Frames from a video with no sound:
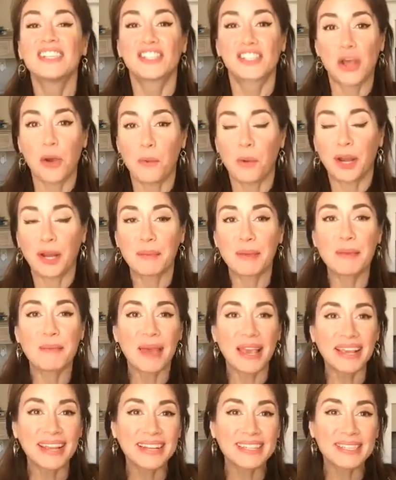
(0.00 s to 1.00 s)
So we're gonna be
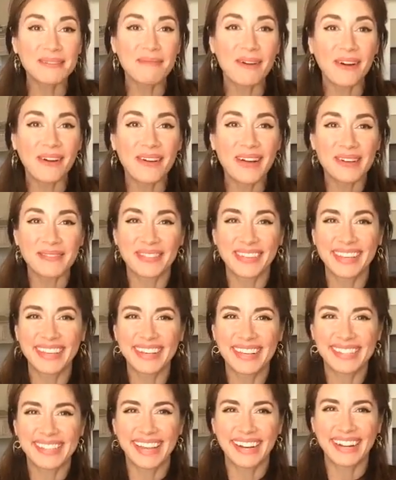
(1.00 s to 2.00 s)
baking tomorrow. I'm
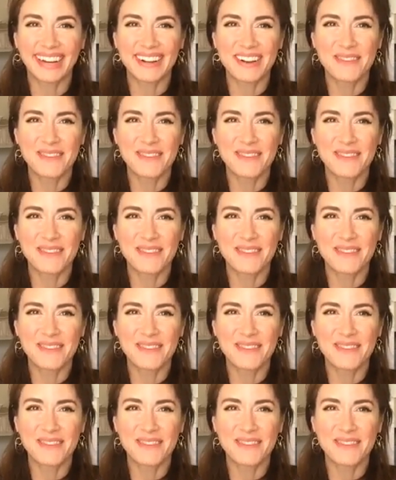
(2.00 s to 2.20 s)
really excited.